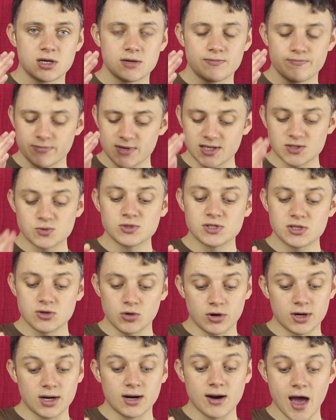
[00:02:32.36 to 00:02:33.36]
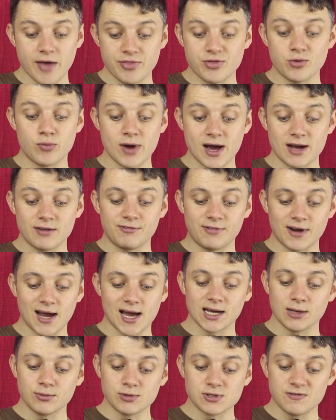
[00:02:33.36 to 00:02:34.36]
this was the order at the red
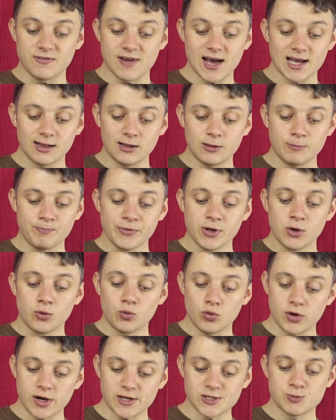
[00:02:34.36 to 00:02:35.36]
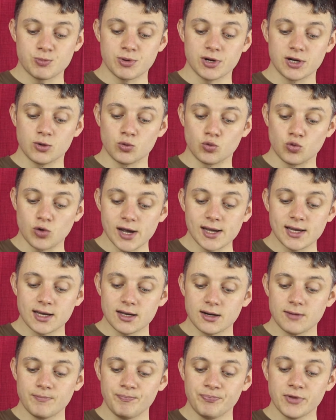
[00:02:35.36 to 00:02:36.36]
flag. It was Vettel, Rosberg,
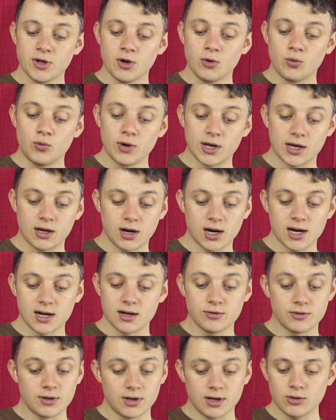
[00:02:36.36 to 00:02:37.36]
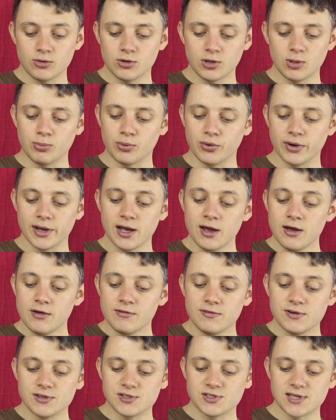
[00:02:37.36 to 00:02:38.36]
Raikkonen, Ricciardo, the local boy,
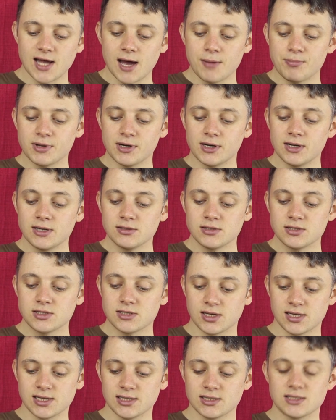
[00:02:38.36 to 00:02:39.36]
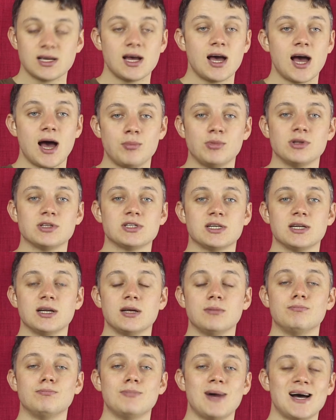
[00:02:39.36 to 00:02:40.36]
Verstappen, Sainz, Hamilton
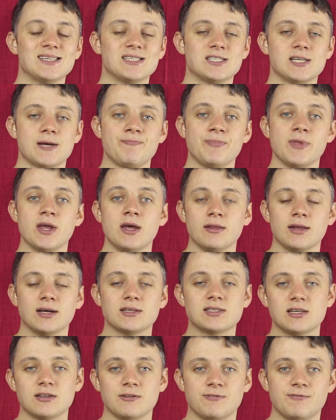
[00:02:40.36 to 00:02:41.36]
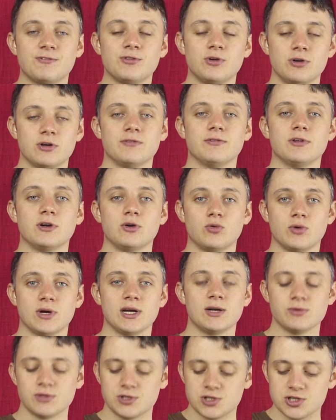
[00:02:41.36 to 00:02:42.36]
and Massa. That's how the front of the
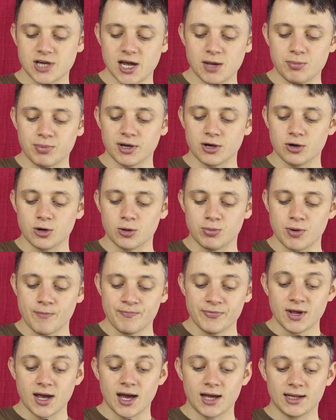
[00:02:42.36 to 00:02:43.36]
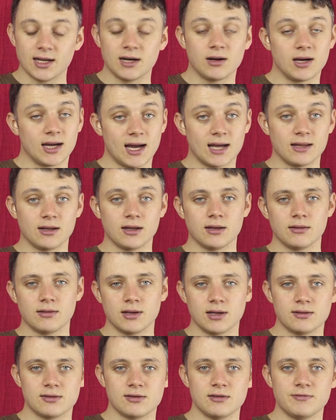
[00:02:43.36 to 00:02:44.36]
grid was shaping up. And then again,
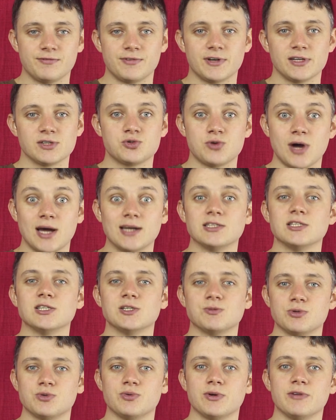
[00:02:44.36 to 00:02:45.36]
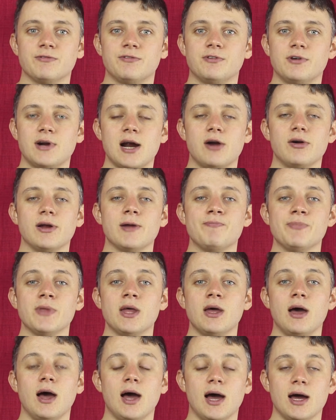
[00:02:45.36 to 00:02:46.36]
the differing strategies between Ferrari
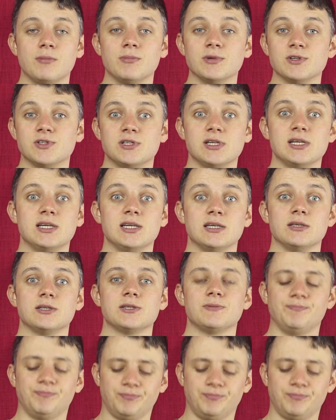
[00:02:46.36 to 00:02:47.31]
and Mercedes.